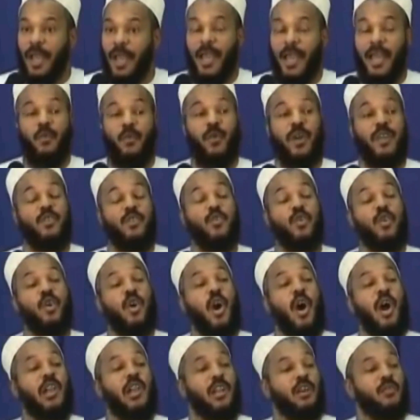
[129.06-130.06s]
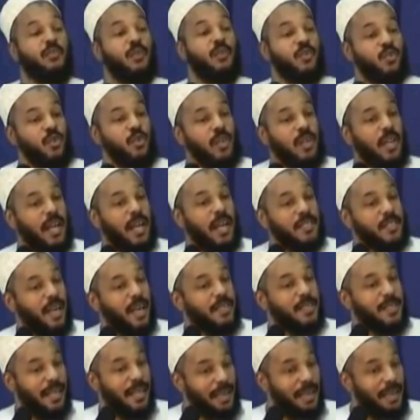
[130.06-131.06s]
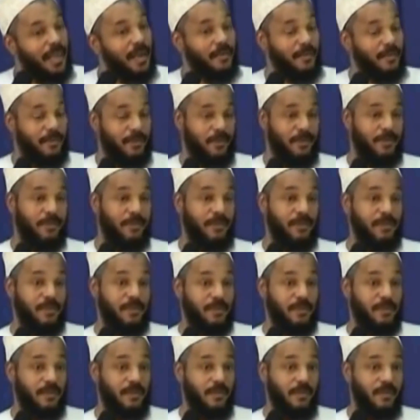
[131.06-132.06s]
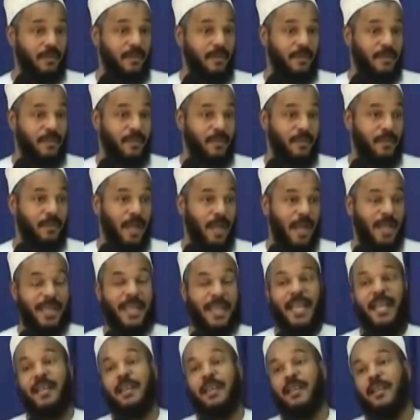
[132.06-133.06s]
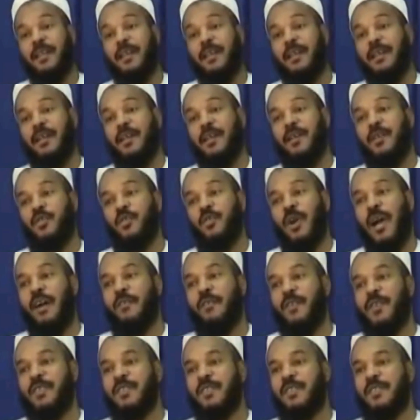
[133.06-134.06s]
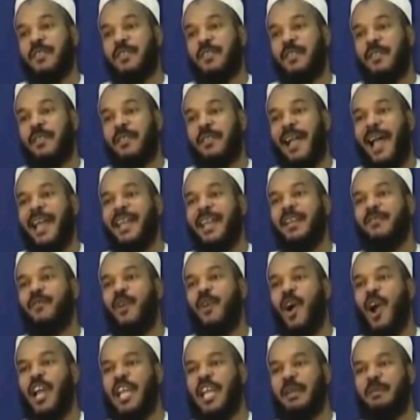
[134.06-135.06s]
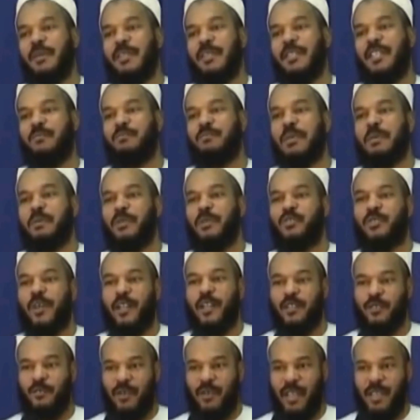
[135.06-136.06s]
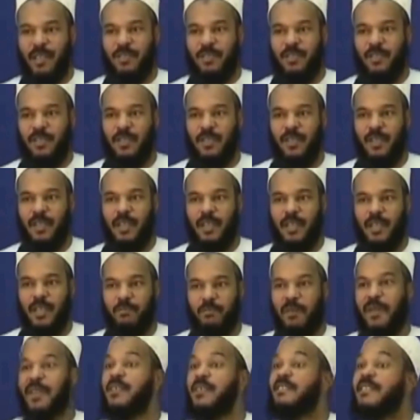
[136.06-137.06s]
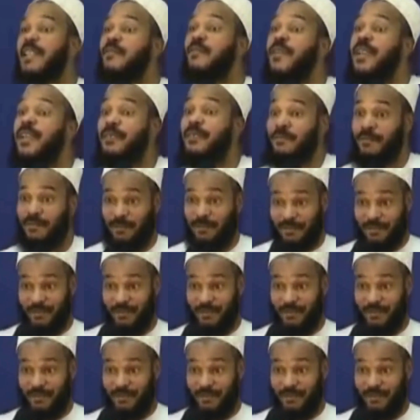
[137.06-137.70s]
And when you call on Rasoolullah sallallahu alaihi wasallam, again, you have a line of argument that people try to raise, but he's living.